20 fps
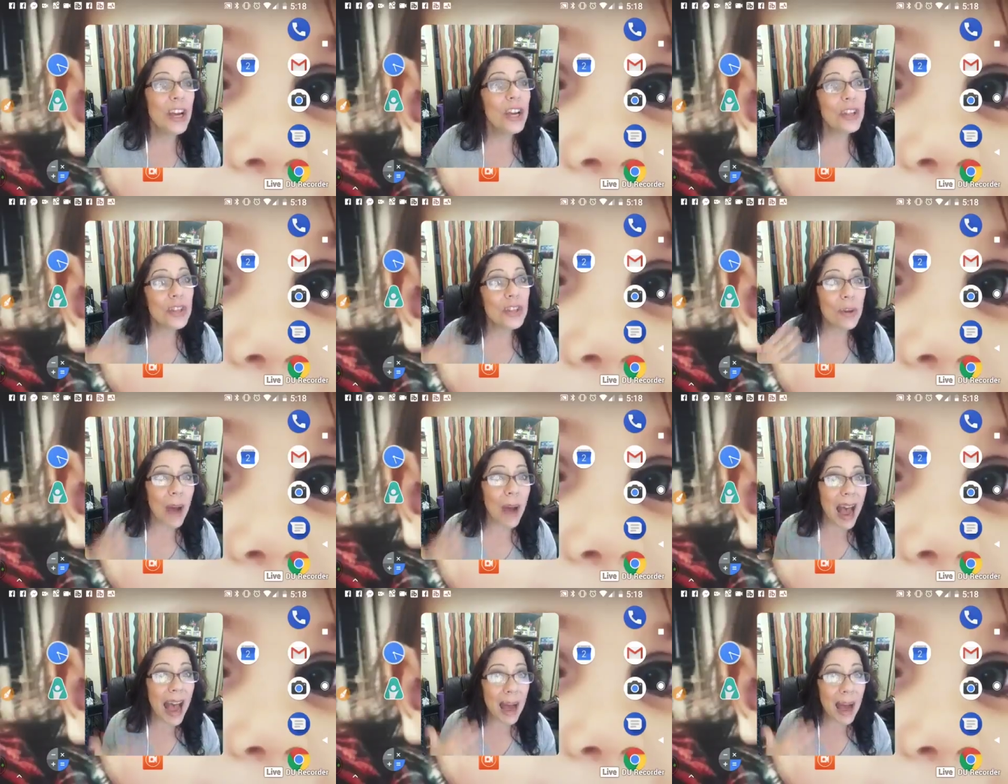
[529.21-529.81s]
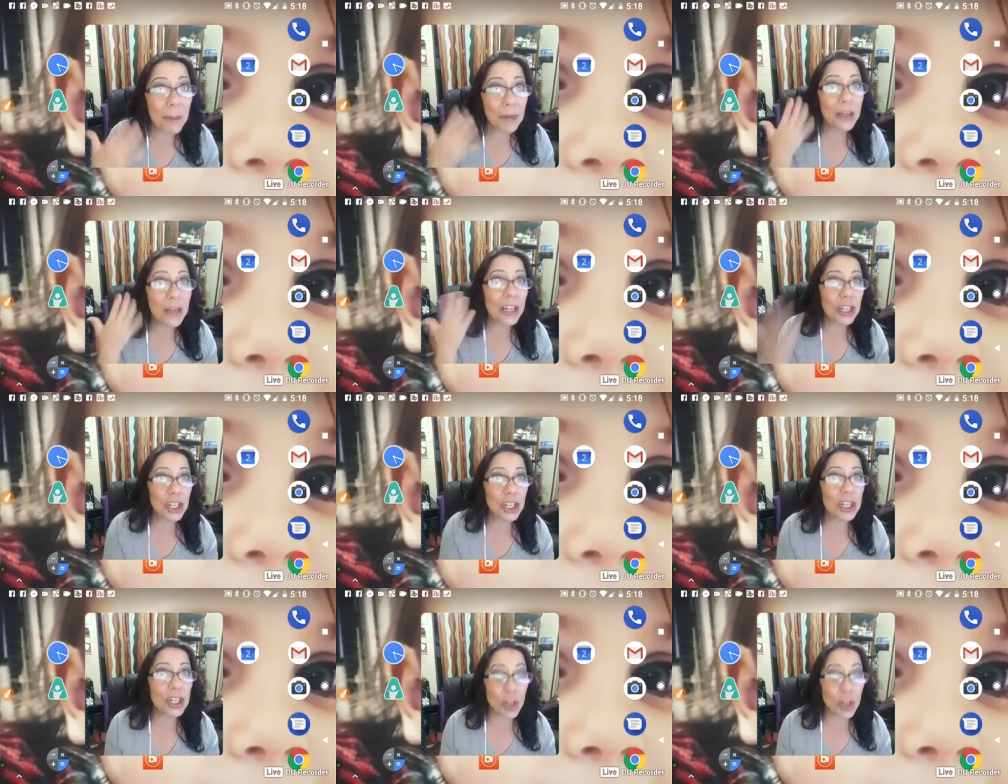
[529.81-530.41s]
So I'm going
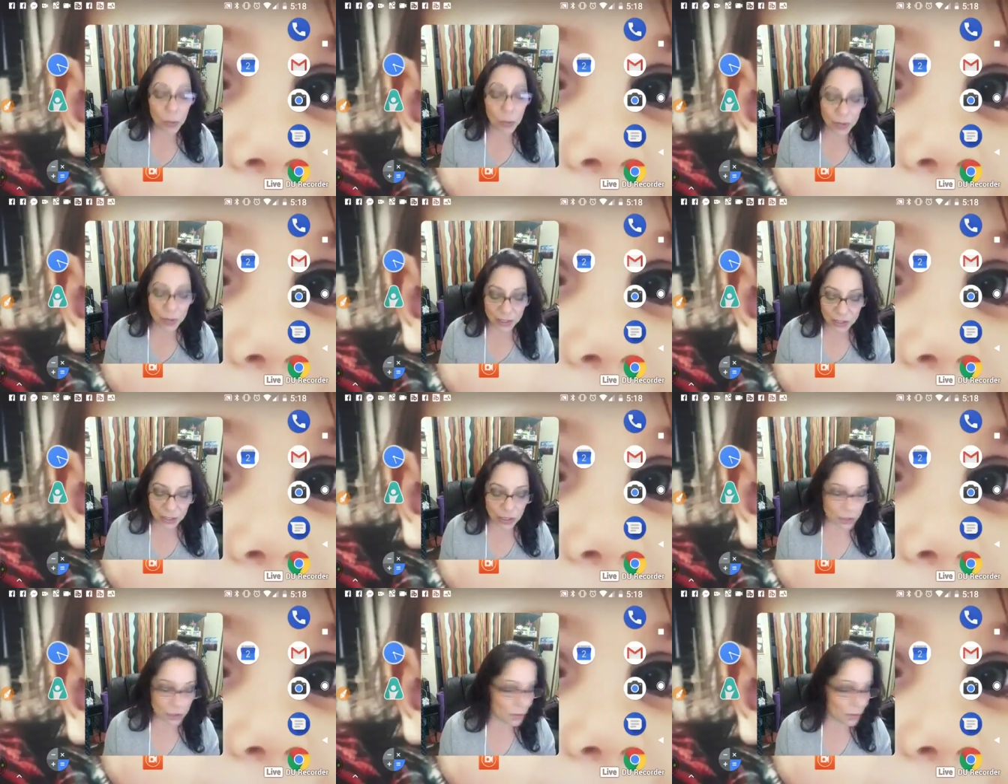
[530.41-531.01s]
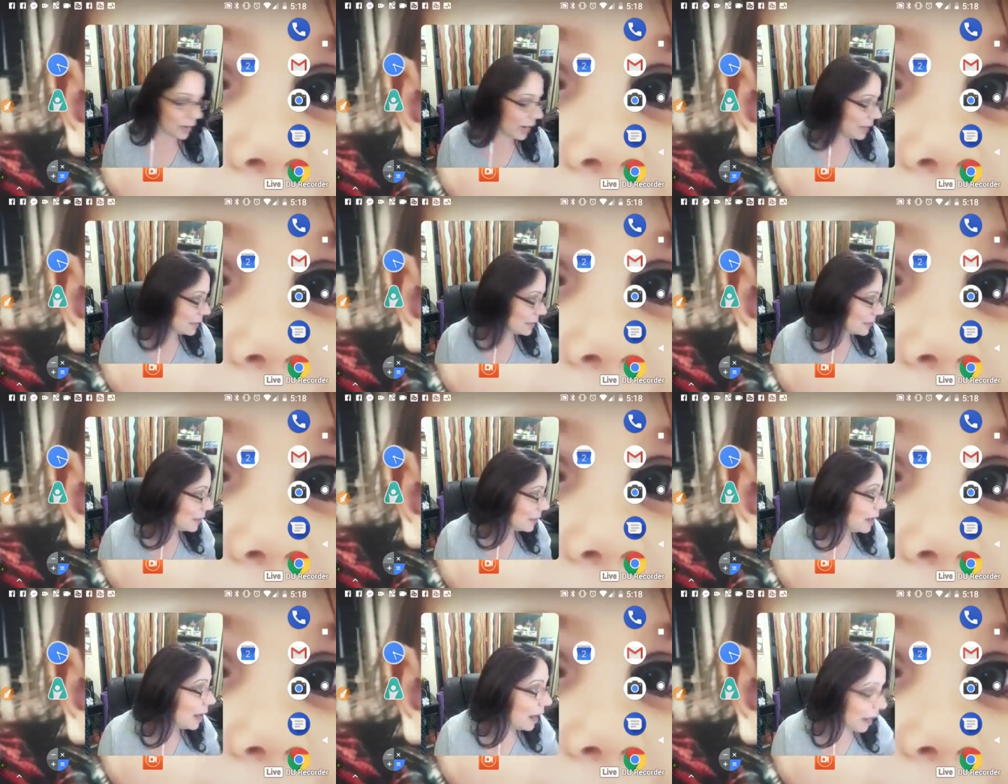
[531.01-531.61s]
to show this to you
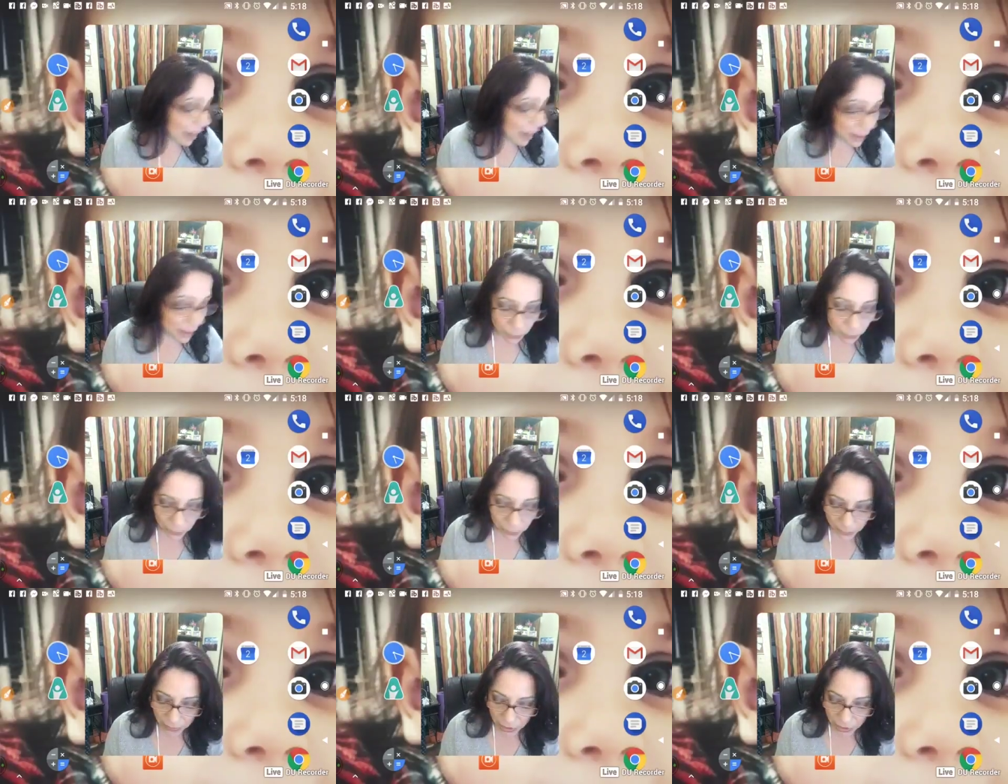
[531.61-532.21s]
guys. I'm going